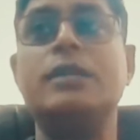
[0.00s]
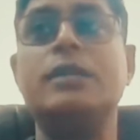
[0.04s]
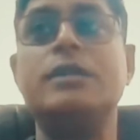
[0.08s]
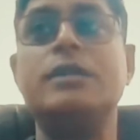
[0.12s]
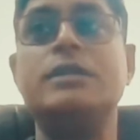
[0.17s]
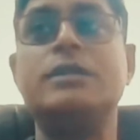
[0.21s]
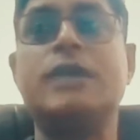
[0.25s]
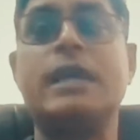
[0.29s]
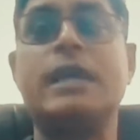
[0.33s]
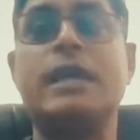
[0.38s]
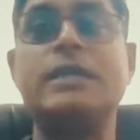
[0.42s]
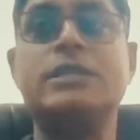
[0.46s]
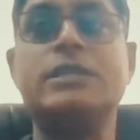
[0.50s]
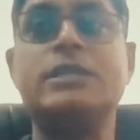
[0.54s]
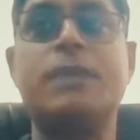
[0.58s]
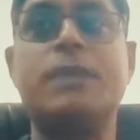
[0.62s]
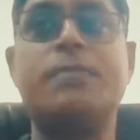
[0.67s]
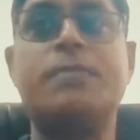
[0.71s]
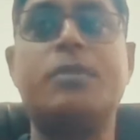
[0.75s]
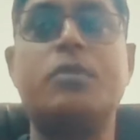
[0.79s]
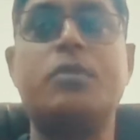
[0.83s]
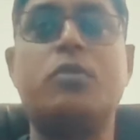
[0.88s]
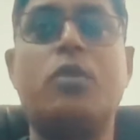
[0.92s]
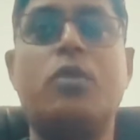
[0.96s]
this
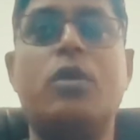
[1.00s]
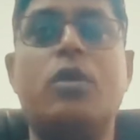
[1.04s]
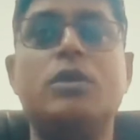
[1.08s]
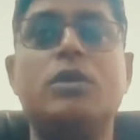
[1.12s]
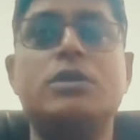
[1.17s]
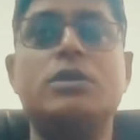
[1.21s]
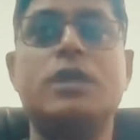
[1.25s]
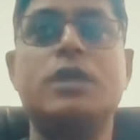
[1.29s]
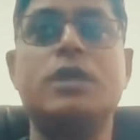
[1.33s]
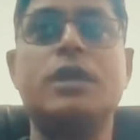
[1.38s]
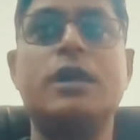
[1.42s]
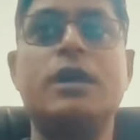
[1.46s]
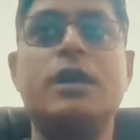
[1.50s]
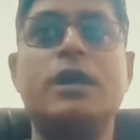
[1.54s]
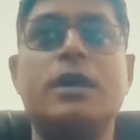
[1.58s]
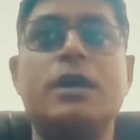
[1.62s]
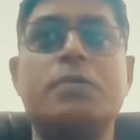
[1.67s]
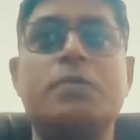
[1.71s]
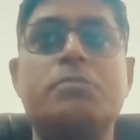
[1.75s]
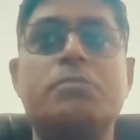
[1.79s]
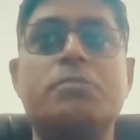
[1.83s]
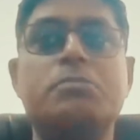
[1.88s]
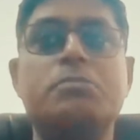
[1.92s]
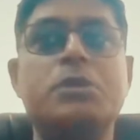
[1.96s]
concept was
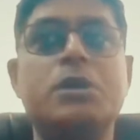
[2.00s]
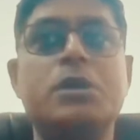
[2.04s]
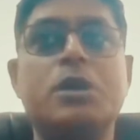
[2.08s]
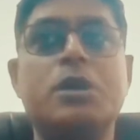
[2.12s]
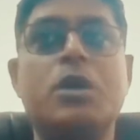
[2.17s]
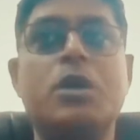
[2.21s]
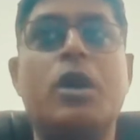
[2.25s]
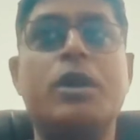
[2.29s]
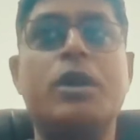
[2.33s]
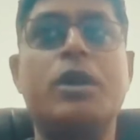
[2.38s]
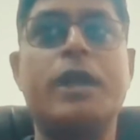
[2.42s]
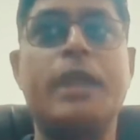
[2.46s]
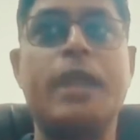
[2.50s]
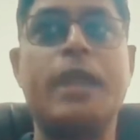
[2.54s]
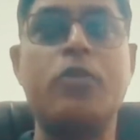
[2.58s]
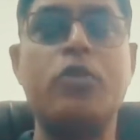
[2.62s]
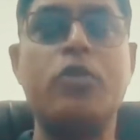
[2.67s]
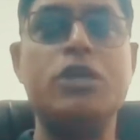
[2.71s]
got the